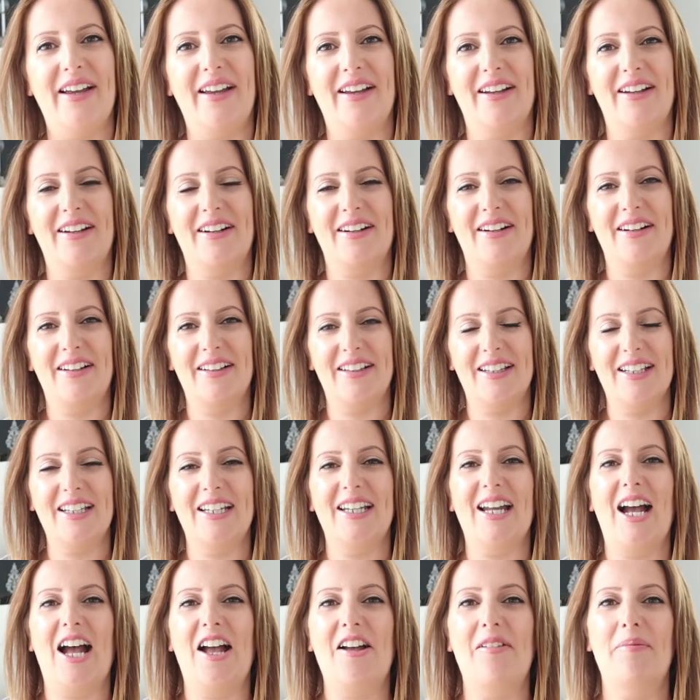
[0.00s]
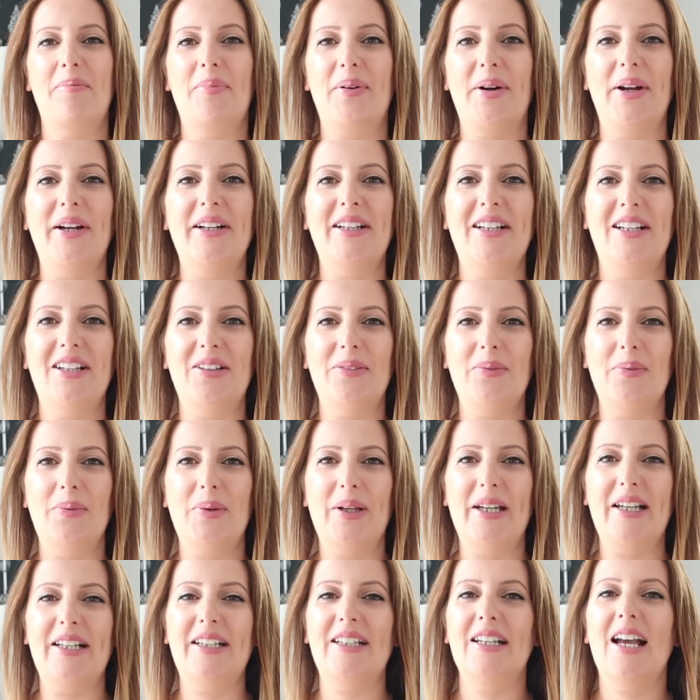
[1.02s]
and currently I am pregnant
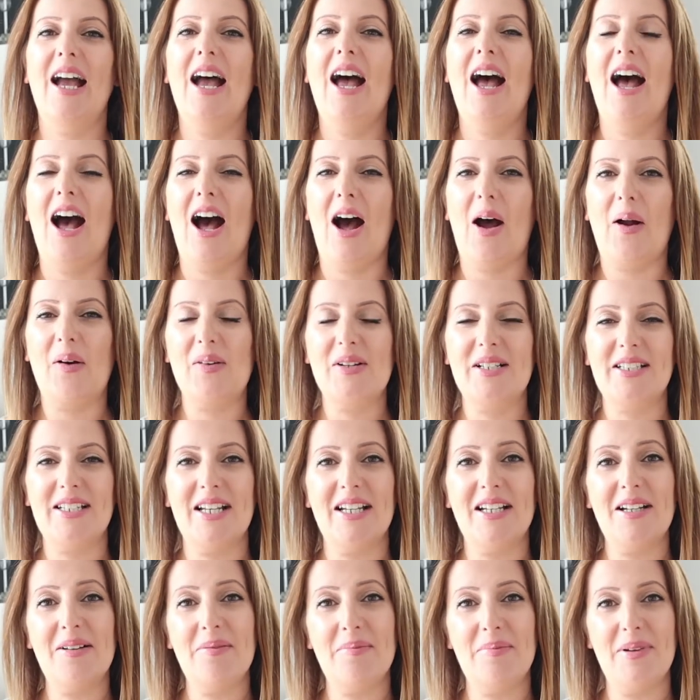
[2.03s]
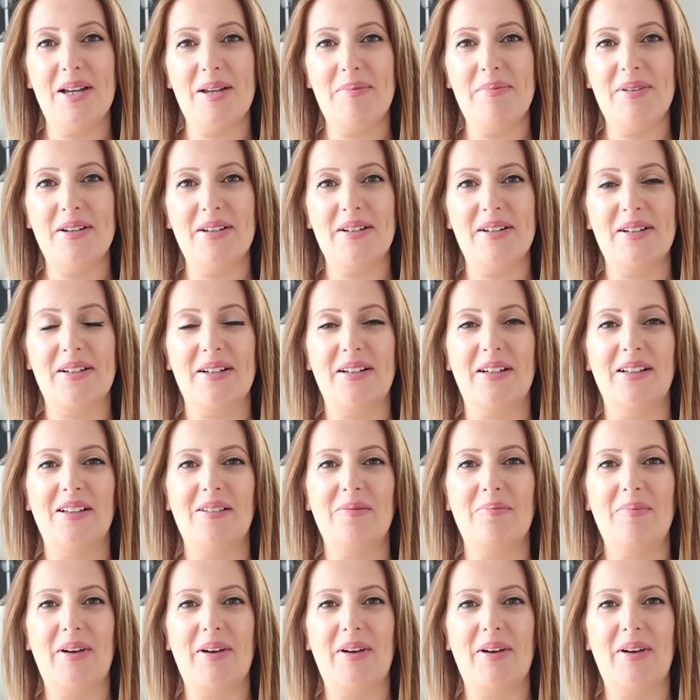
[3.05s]
with our second baby girl.